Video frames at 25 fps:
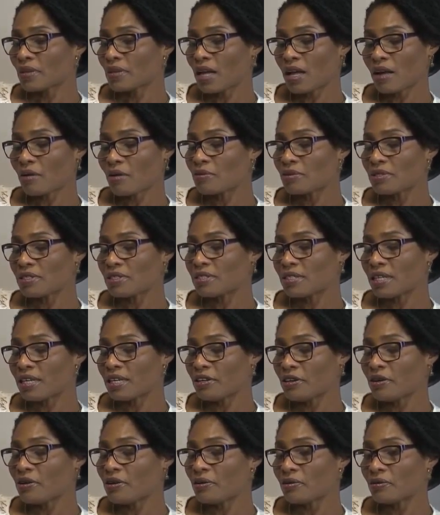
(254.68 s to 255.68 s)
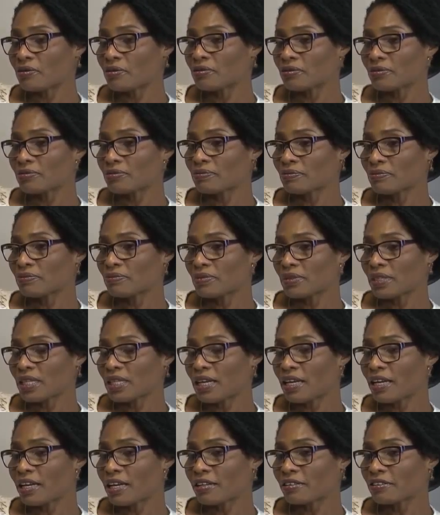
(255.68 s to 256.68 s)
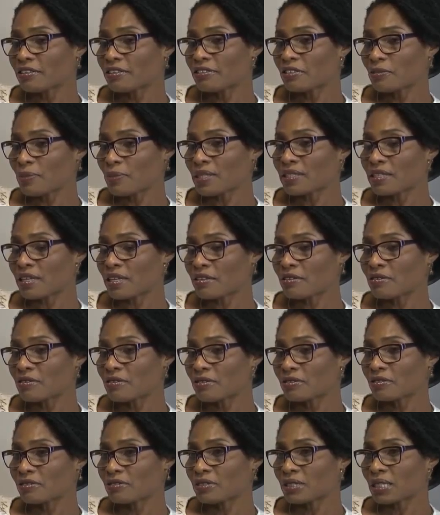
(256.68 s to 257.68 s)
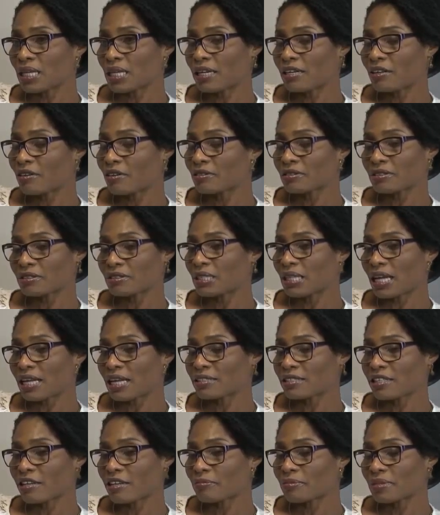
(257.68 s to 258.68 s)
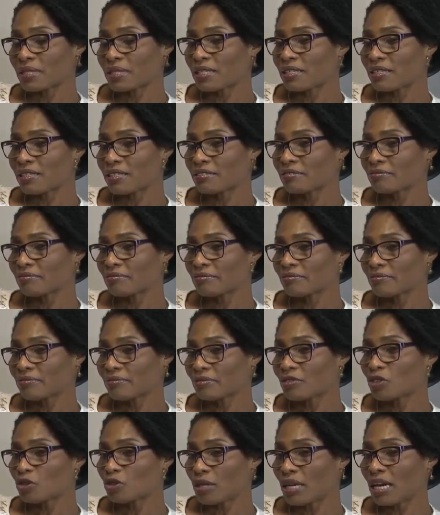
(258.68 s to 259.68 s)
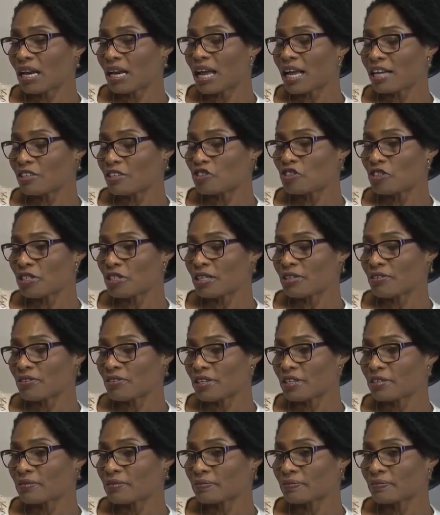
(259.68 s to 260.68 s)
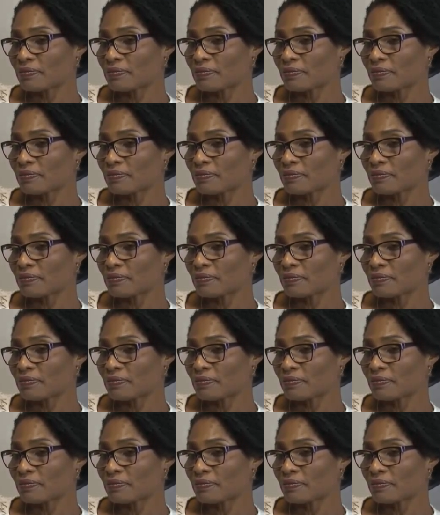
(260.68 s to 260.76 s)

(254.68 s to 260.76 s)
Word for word: I would say no. Yeah, spectacles are not accepted to a large degree.